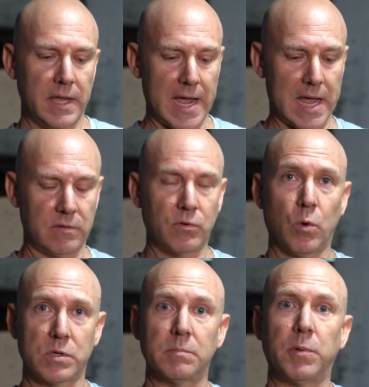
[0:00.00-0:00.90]
And of
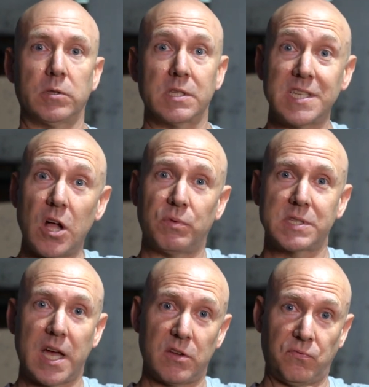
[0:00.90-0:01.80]
course, the bolt itself
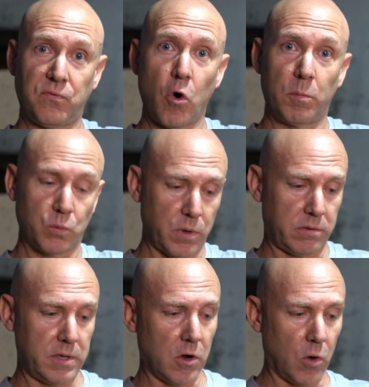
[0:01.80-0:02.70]
is kind of formed
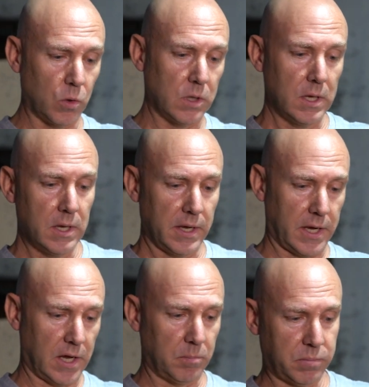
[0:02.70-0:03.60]
with the whole
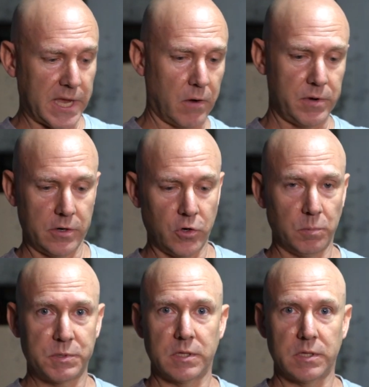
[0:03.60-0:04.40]
carrier group.